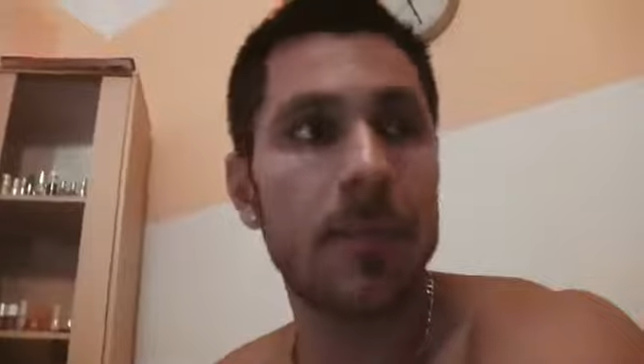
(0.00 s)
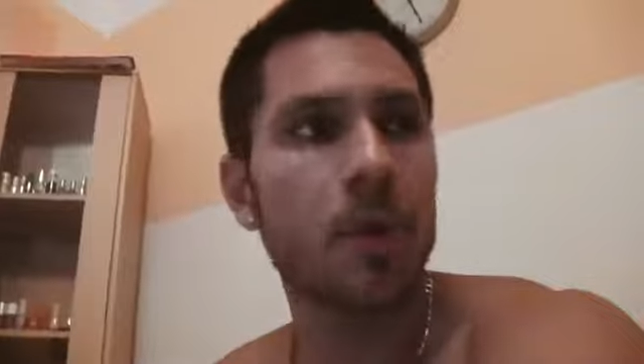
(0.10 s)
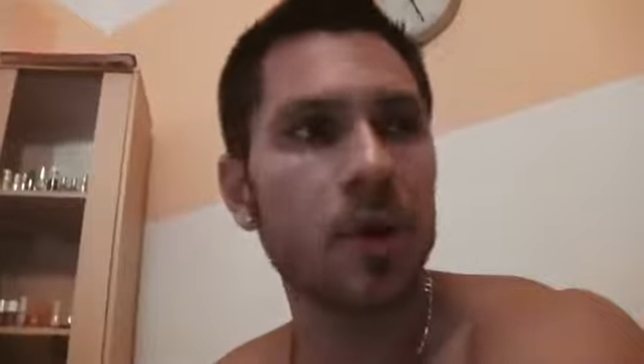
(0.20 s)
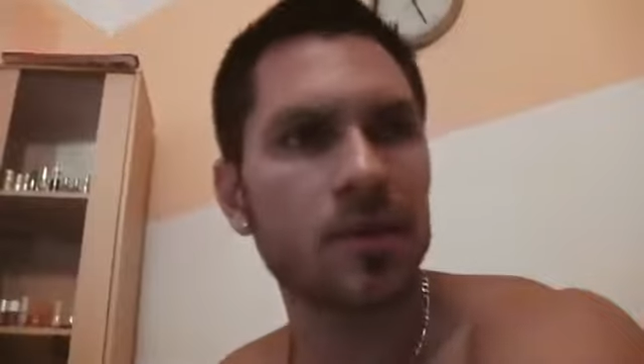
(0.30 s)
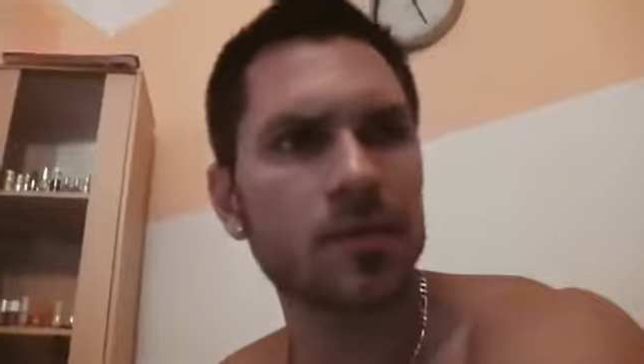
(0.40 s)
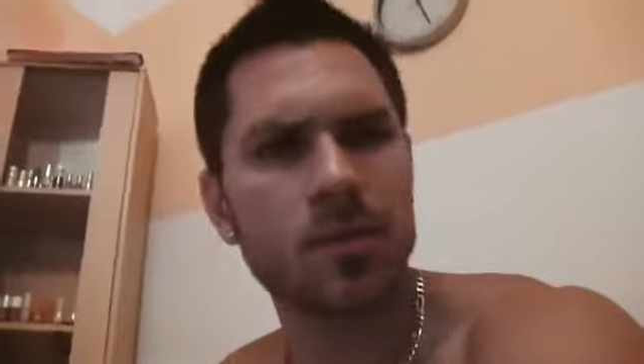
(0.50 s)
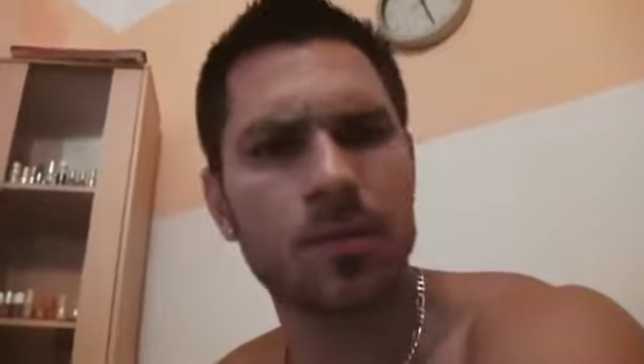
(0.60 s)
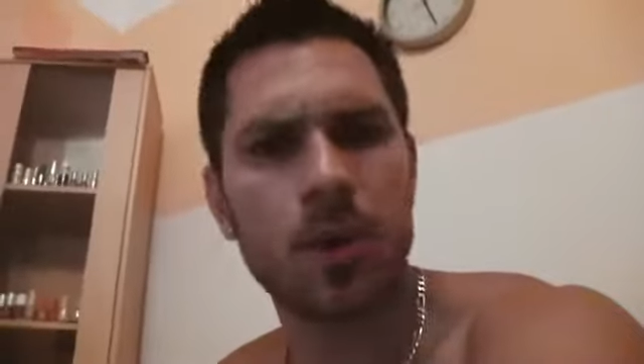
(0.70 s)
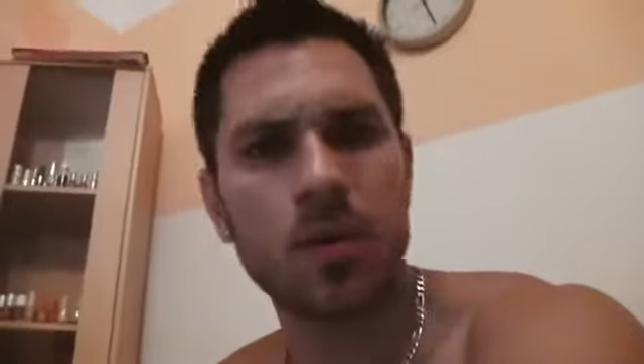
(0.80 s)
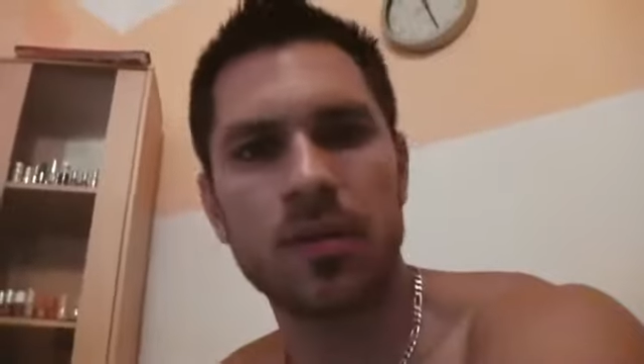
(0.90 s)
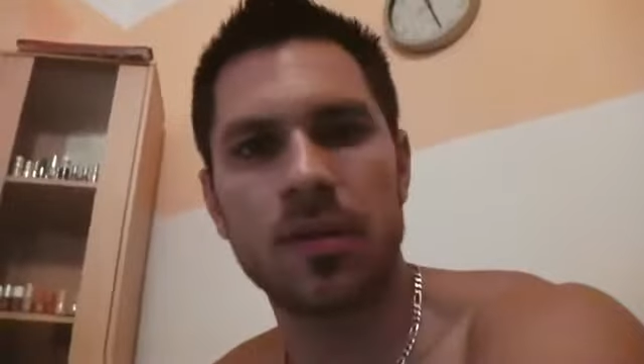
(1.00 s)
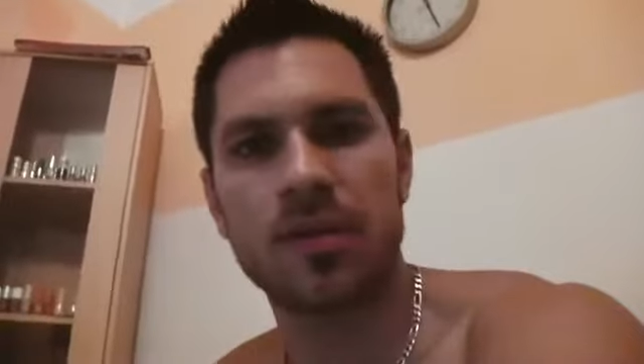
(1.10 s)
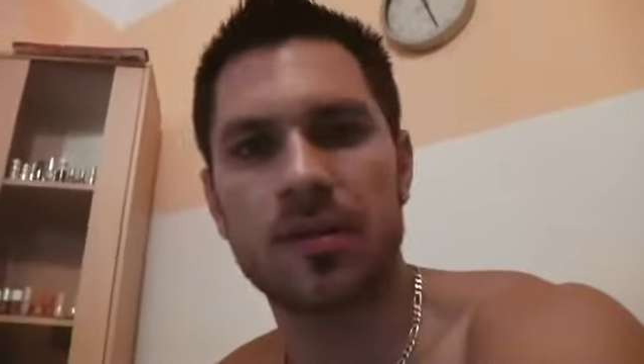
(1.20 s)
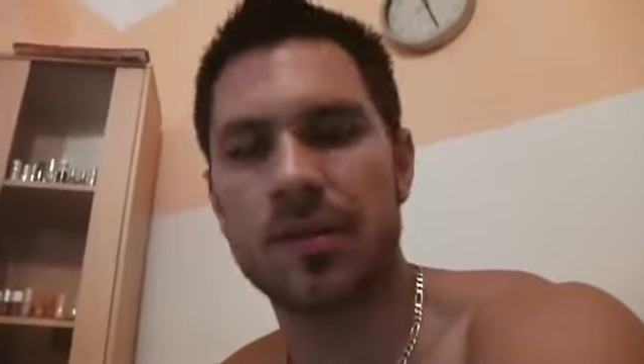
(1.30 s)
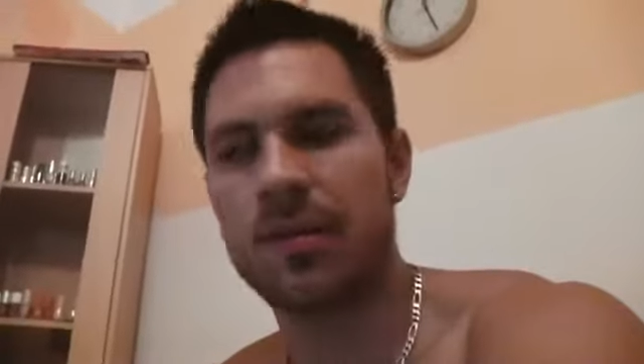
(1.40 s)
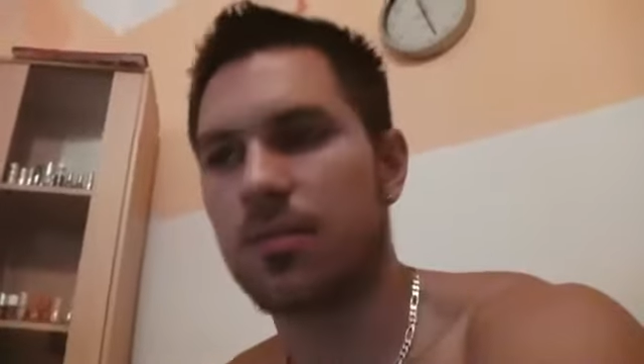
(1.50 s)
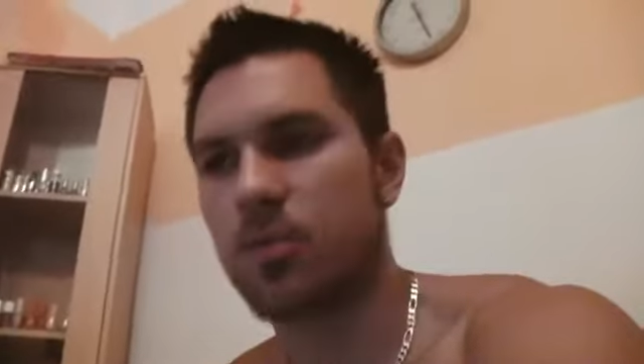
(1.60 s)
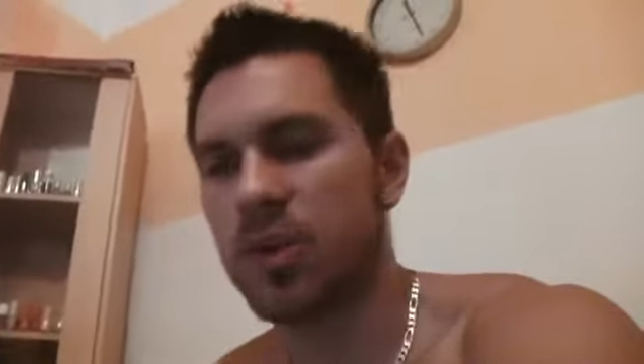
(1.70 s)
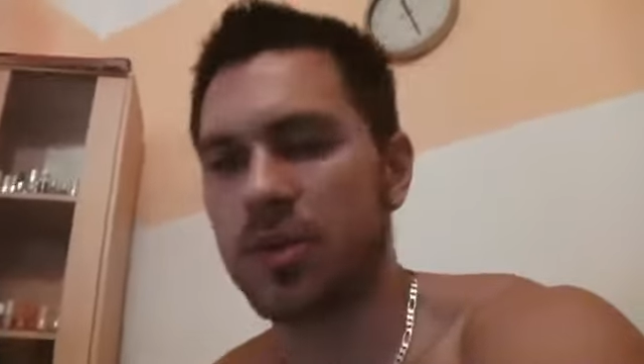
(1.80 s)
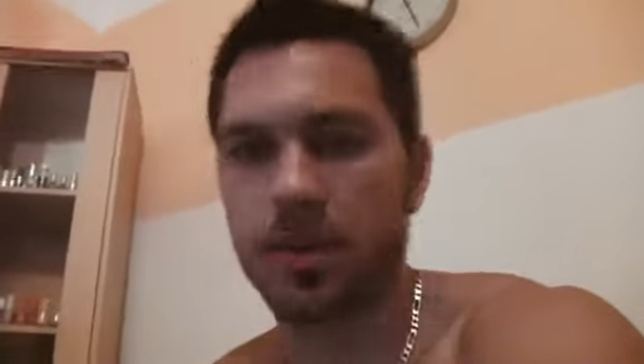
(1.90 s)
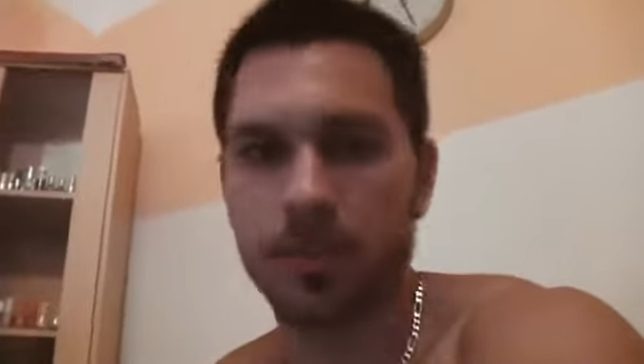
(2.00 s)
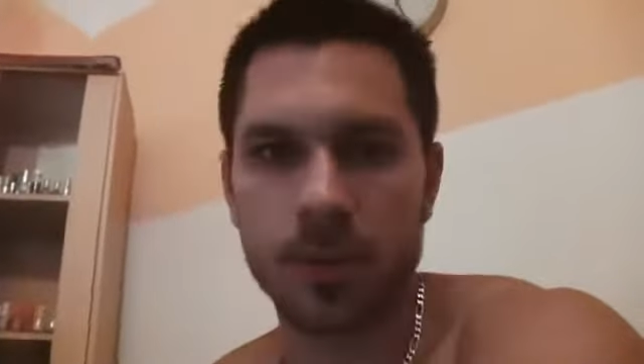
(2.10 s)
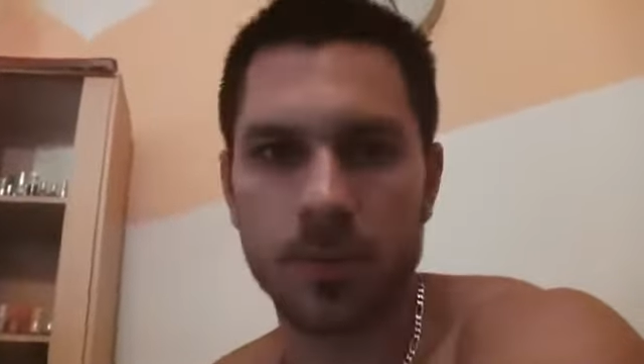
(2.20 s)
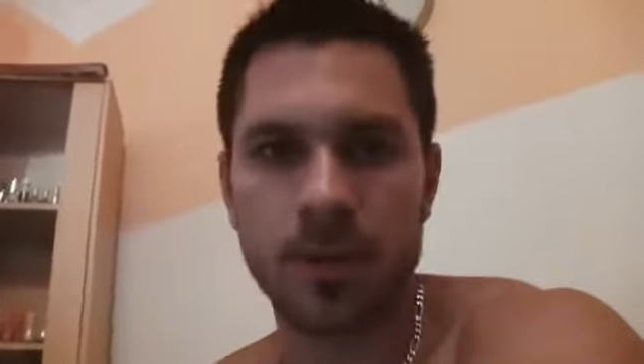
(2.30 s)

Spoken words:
I'm practicing some posing. It's pretty simple,